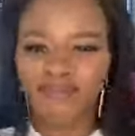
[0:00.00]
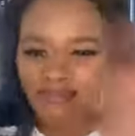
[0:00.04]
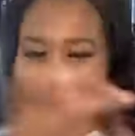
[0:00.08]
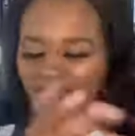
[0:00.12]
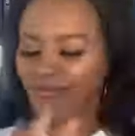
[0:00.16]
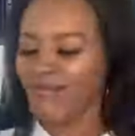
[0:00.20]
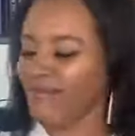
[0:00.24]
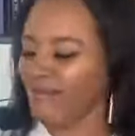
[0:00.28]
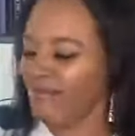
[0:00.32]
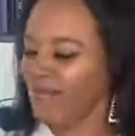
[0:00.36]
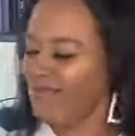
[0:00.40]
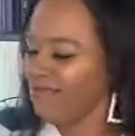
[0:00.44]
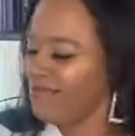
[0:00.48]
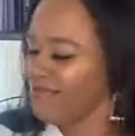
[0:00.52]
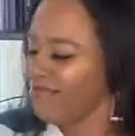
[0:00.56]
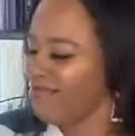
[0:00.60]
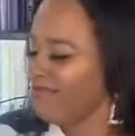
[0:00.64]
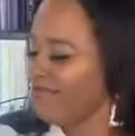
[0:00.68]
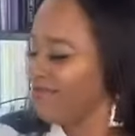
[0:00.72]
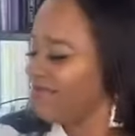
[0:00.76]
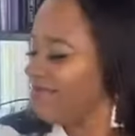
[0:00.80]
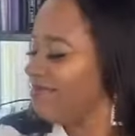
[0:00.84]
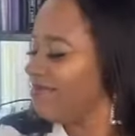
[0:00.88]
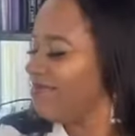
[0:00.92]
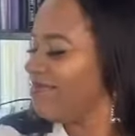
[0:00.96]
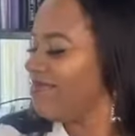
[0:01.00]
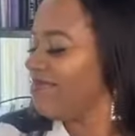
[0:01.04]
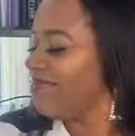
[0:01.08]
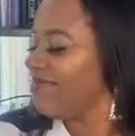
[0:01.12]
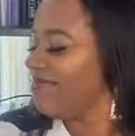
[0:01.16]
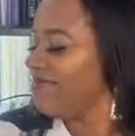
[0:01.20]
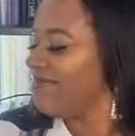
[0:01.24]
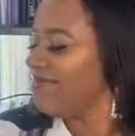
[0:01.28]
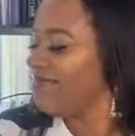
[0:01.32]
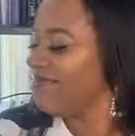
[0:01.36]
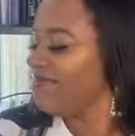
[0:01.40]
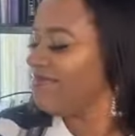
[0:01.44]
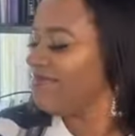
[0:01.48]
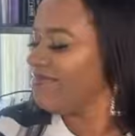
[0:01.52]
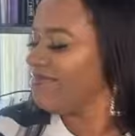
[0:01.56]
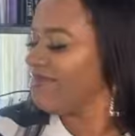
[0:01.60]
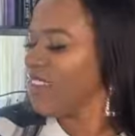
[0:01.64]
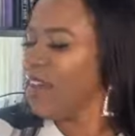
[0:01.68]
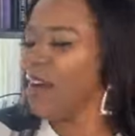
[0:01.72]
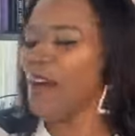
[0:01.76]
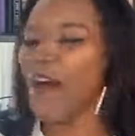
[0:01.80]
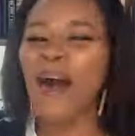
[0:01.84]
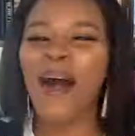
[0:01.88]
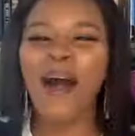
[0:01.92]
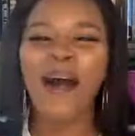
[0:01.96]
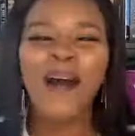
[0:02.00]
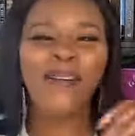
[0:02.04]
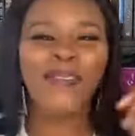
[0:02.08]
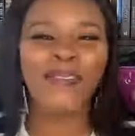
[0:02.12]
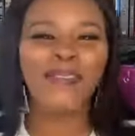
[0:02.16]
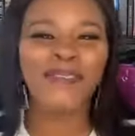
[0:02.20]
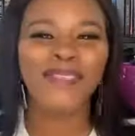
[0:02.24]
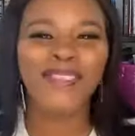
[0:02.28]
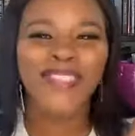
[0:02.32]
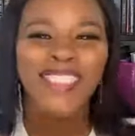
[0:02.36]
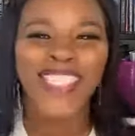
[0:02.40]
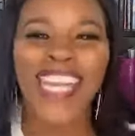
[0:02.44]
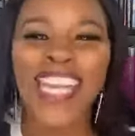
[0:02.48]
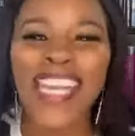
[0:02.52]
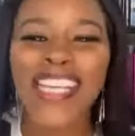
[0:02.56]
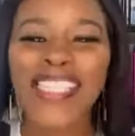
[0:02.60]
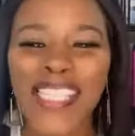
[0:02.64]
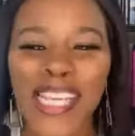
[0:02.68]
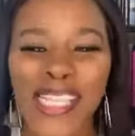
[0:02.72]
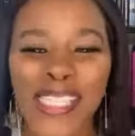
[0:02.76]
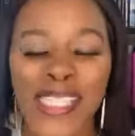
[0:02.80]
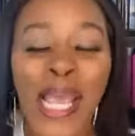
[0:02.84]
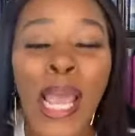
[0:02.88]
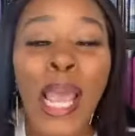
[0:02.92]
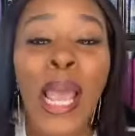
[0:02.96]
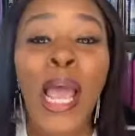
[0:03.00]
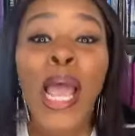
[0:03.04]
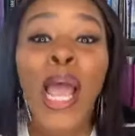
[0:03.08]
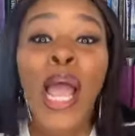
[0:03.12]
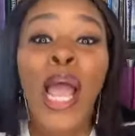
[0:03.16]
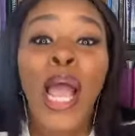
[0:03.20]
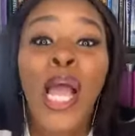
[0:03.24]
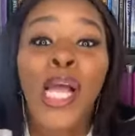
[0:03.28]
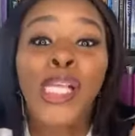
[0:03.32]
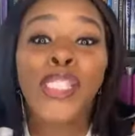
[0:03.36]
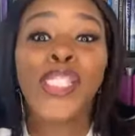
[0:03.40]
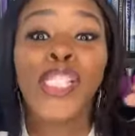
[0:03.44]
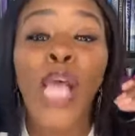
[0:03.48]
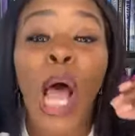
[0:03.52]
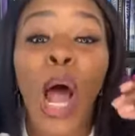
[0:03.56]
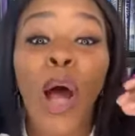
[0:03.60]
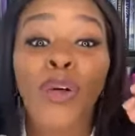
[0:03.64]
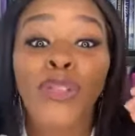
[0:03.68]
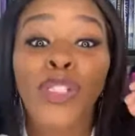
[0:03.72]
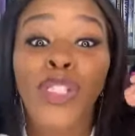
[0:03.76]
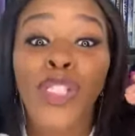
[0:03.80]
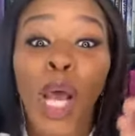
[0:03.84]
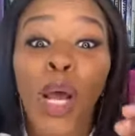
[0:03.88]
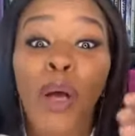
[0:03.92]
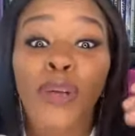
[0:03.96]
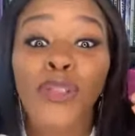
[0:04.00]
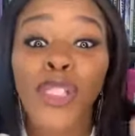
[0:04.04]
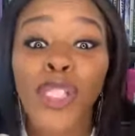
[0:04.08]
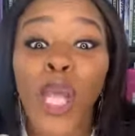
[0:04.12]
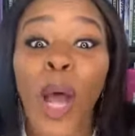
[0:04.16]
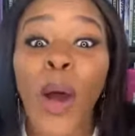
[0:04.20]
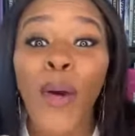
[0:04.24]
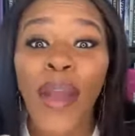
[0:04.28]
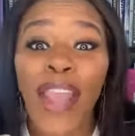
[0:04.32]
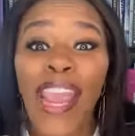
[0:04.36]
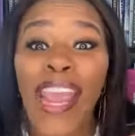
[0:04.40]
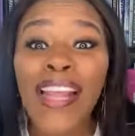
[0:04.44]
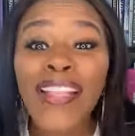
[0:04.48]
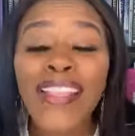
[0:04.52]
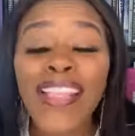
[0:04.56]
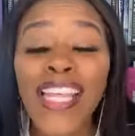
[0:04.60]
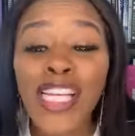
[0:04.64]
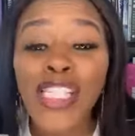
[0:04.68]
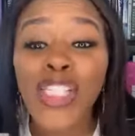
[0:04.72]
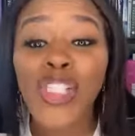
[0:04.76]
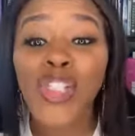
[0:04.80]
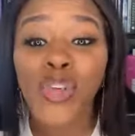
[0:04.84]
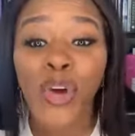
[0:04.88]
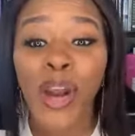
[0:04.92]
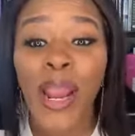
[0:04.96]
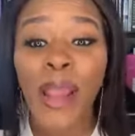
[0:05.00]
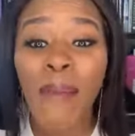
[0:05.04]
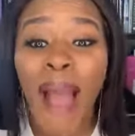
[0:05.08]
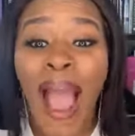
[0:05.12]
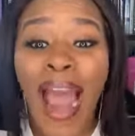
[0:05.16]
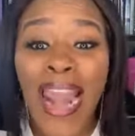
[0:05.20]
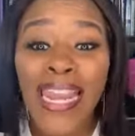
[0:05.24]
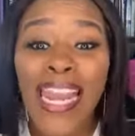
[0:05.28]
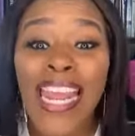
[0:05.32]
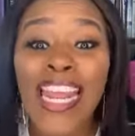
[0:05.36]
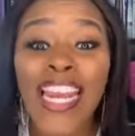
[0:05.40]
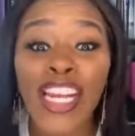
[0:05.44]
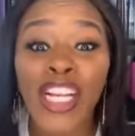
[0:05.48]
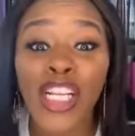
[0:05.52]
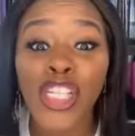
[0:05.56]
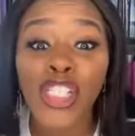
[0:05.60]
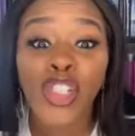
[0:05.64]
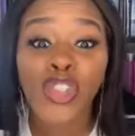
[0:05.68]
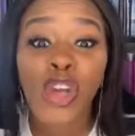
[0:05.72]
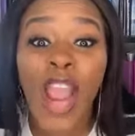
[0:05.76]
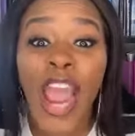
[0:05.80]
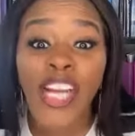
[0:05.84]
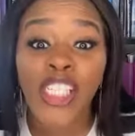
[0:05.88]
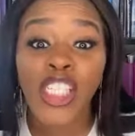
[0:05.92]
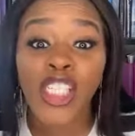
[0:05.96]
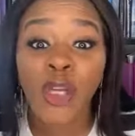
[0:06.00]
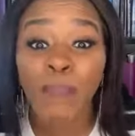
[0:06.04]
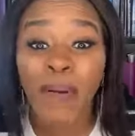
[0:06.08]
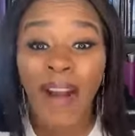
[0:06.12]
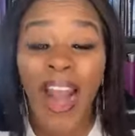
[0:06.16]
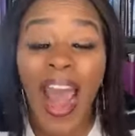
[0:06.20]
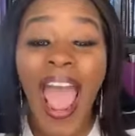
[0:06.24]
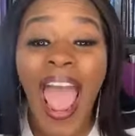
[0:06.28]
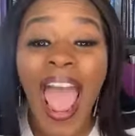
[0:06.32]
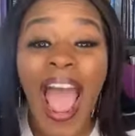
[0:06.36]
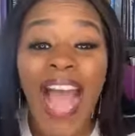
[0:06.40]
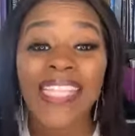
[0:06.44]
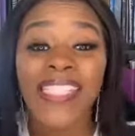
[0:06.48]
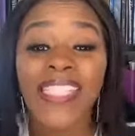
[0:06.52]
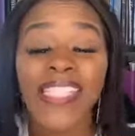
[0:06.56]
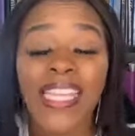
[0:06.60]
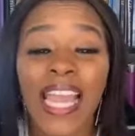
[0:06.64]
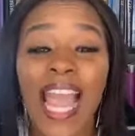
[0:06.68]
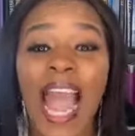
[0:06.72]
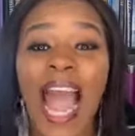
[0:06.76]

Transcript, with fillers: Mm. Oh, Jesus. So, so, so in this dream, I needed a strategy, but I had to,